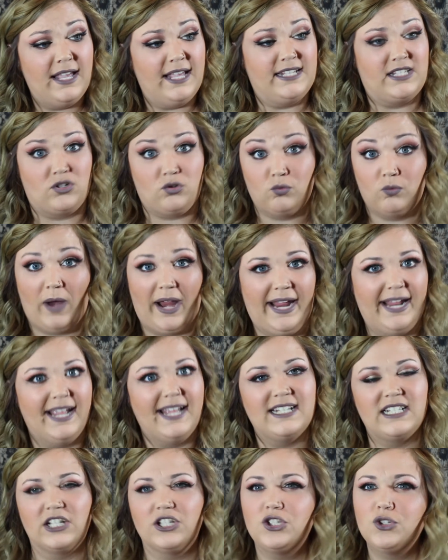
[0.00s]
is great.
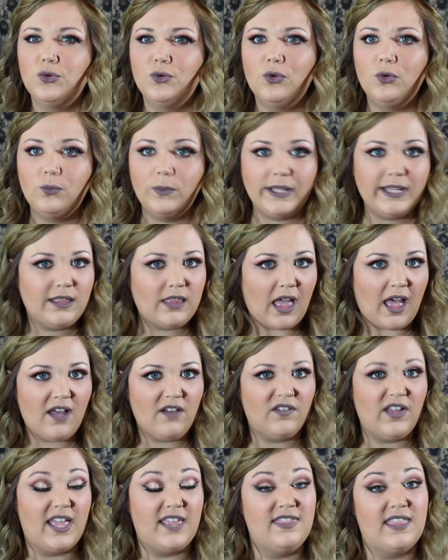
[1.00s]
It's a tool we
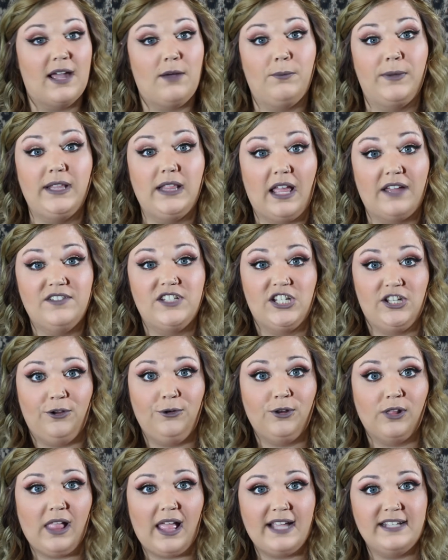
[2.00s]
love and that we love to
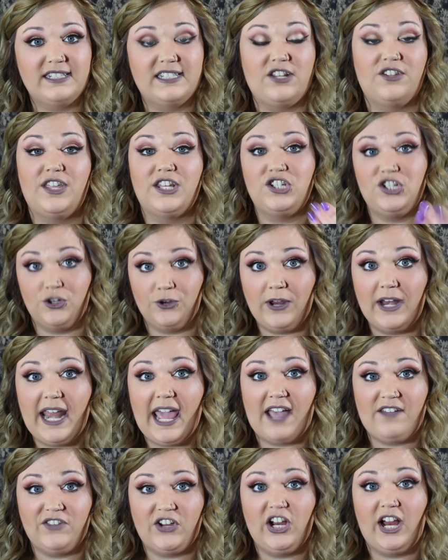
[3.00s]
utilize so that you can
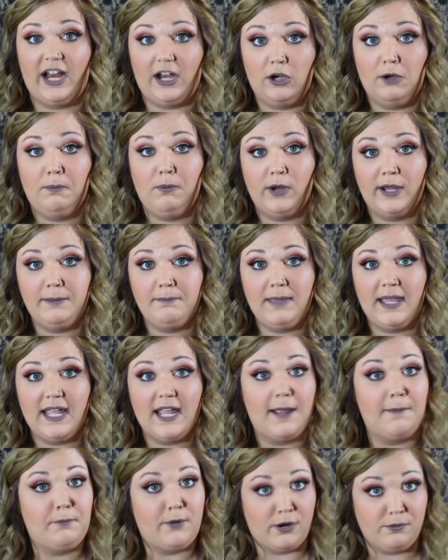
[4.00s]
have your hair
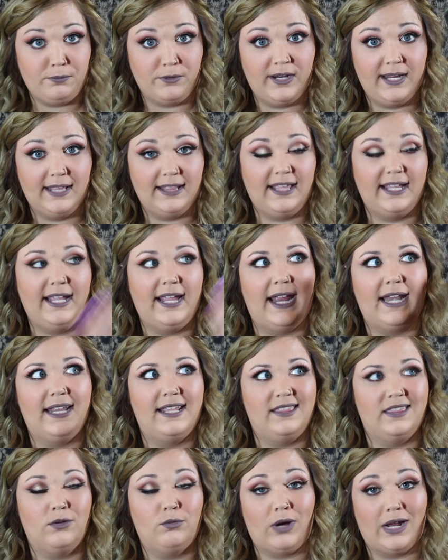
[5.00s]
appointment appropriately and
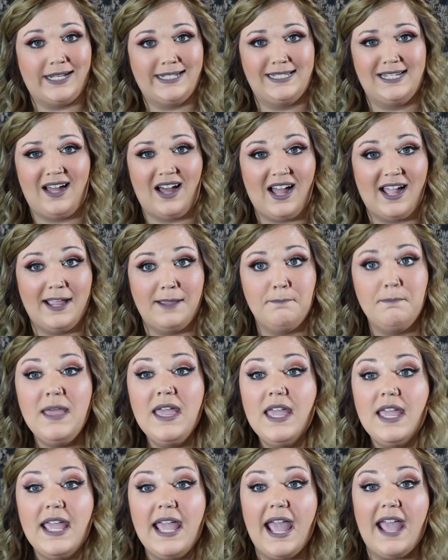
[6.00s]
in the right time,
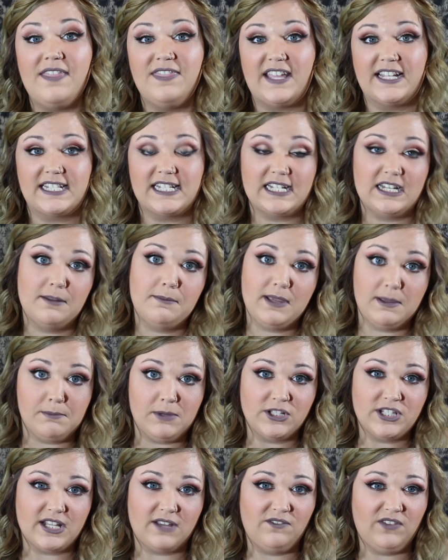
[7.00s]
and that's going to be
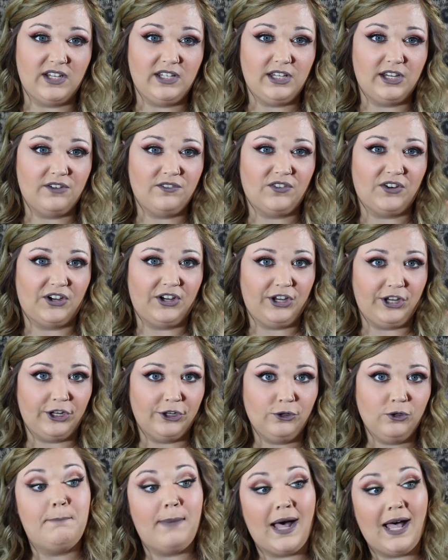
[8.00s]
most convenient for
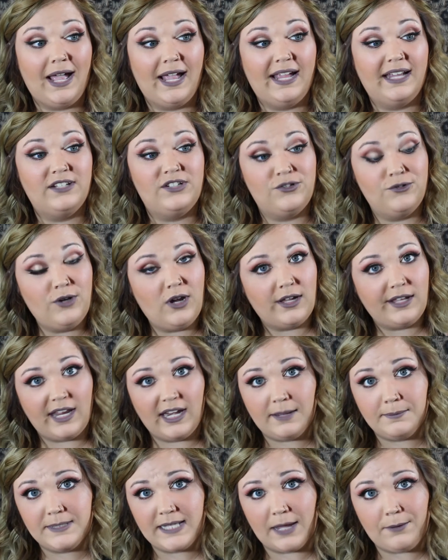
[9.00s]
you. But do not
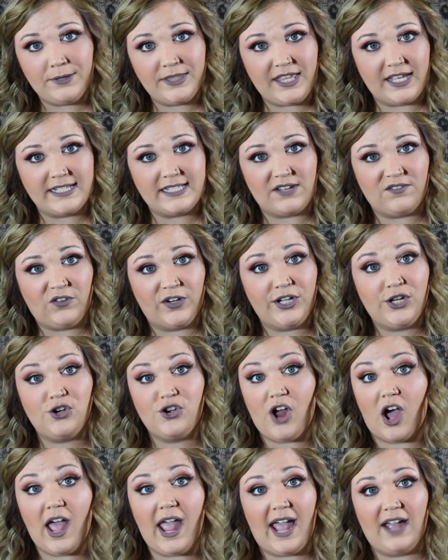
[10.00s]
get upset with us if we do
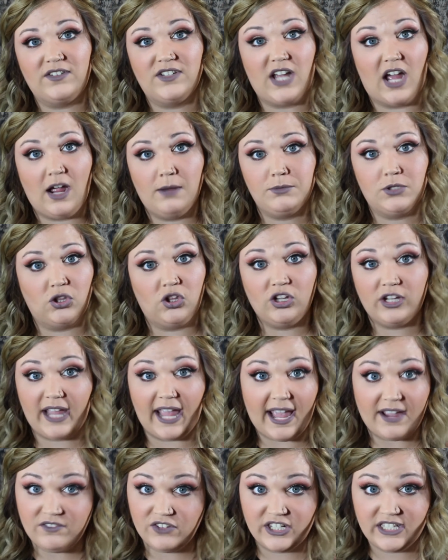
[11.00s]
not have time to look
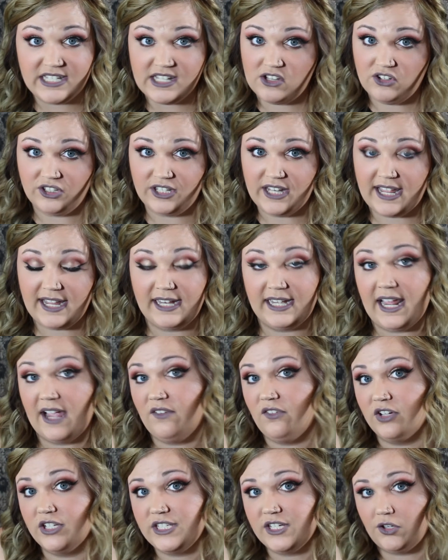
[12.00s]
at every single day and
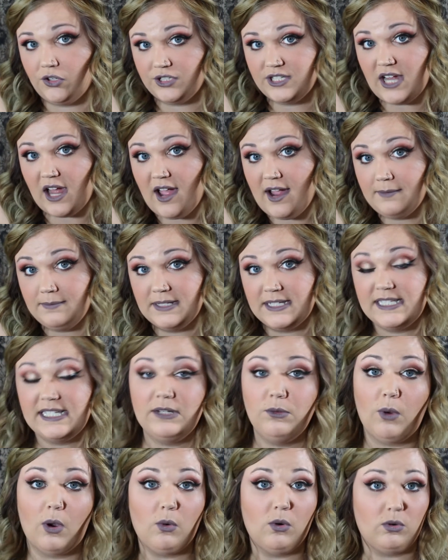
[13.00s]
every single time to
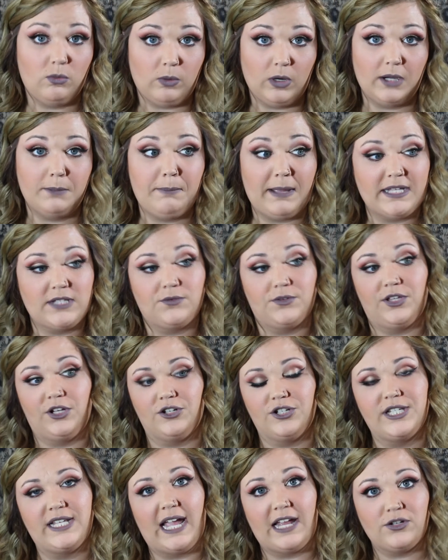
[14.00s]
see what will work best with
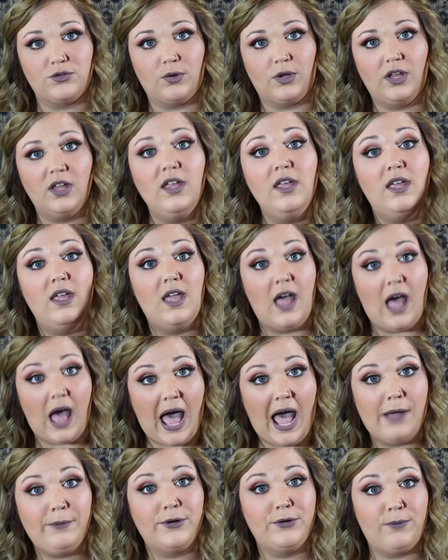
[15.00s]
your schedule.
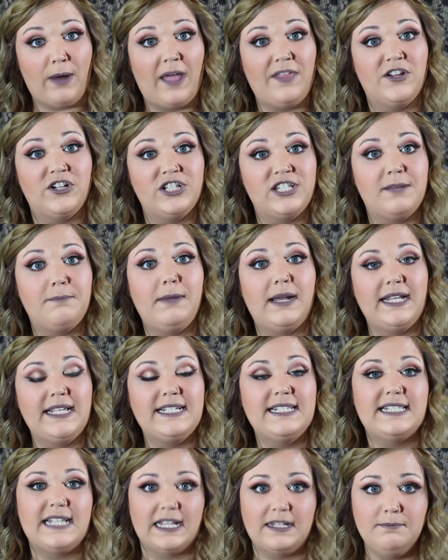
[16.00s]
I would rather somebody
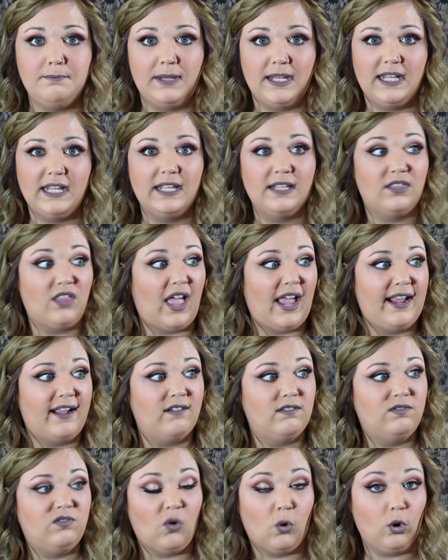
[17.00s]
send me
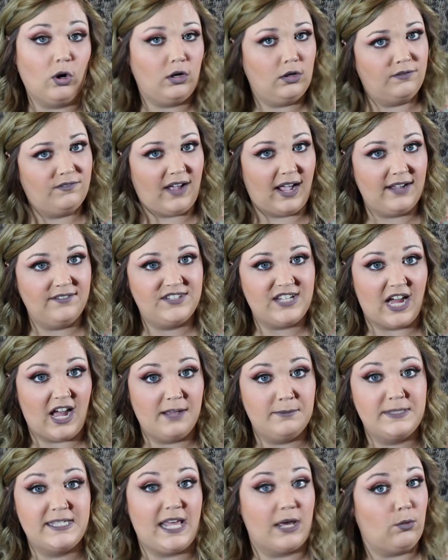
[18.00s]
like 4 or 5
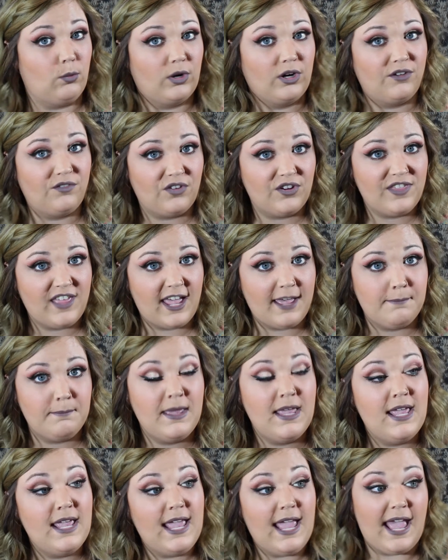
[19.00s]
times that work for them
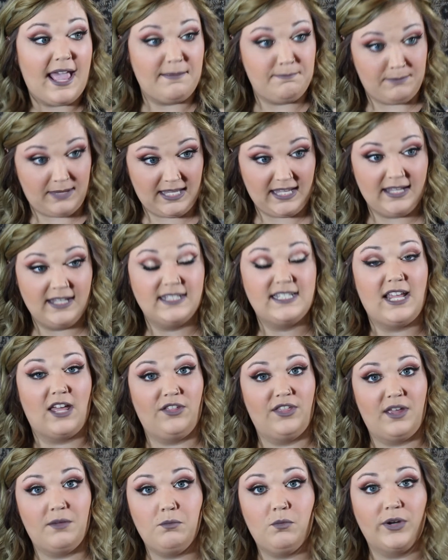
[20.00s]
and me tell
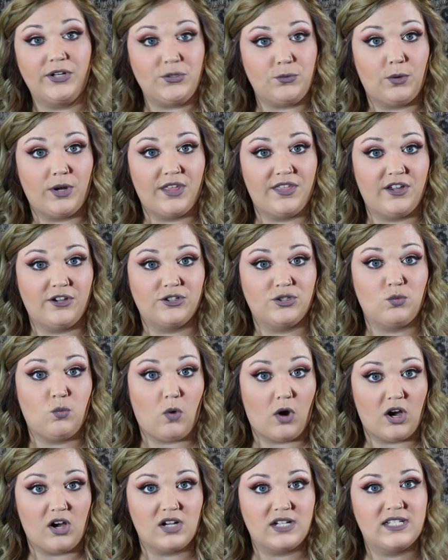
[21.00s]
them which one of those
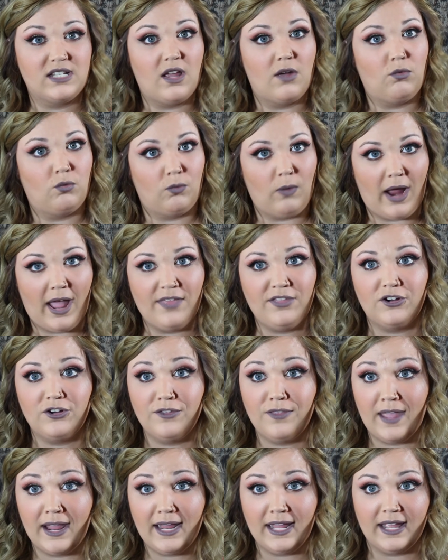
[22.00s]
works, rather
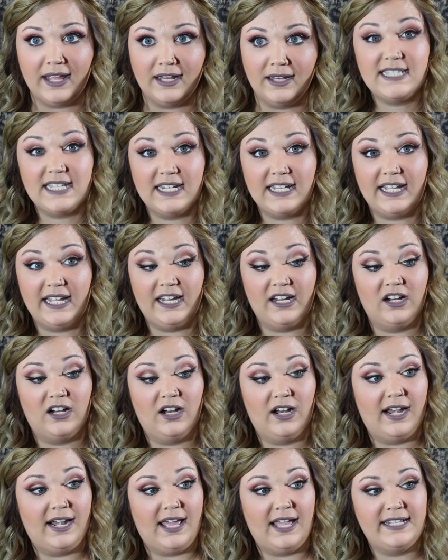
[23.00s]
than sitting
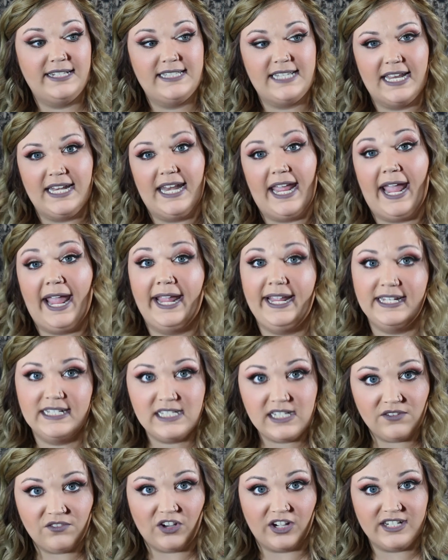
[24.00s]
here and I send 8
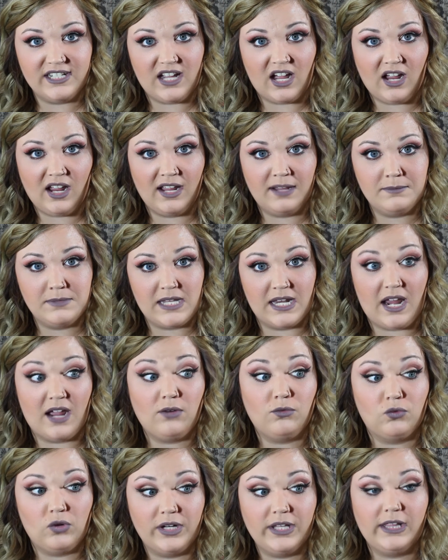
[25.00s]
different times and I
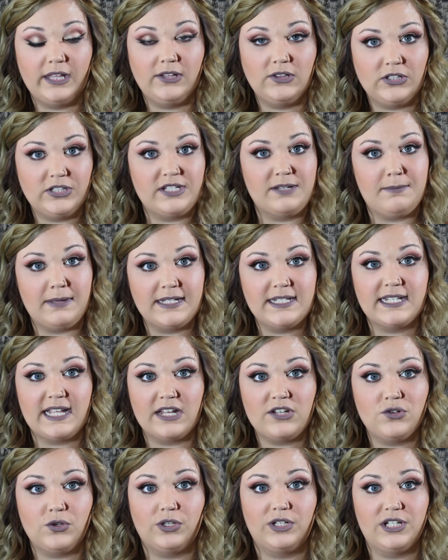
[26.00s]
really looked at my
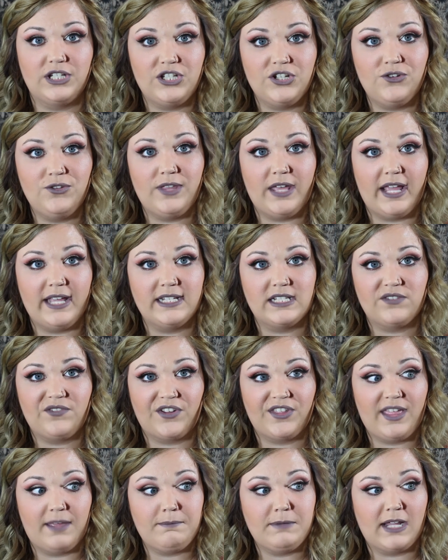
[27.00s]
schedule to do this
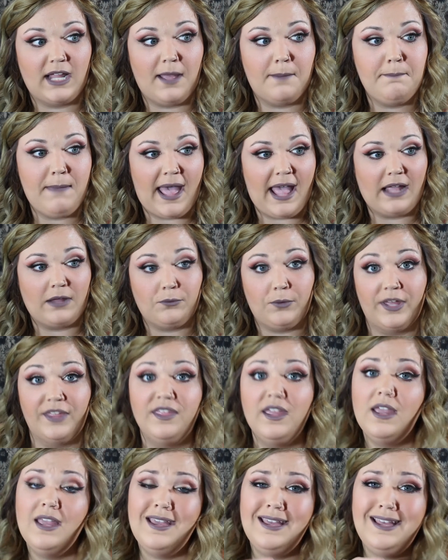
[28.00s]
for them to come back with,
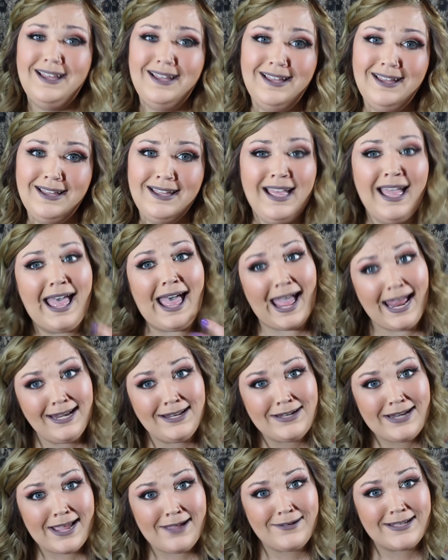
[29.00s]
I
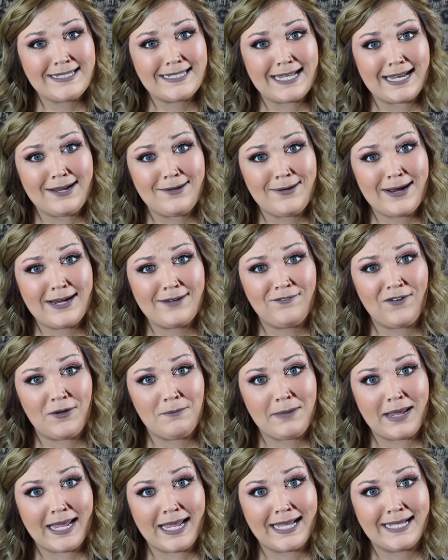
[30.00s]
don't know what's gonna work
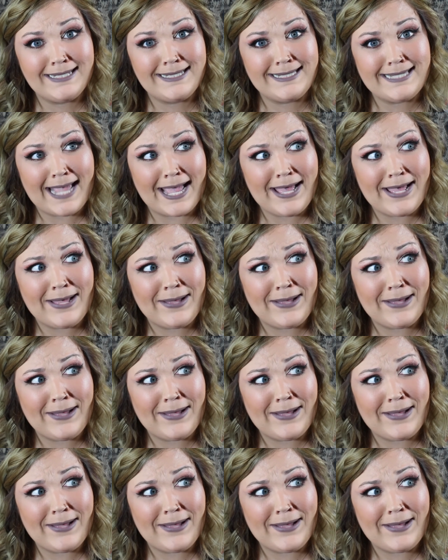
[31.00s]
for me, so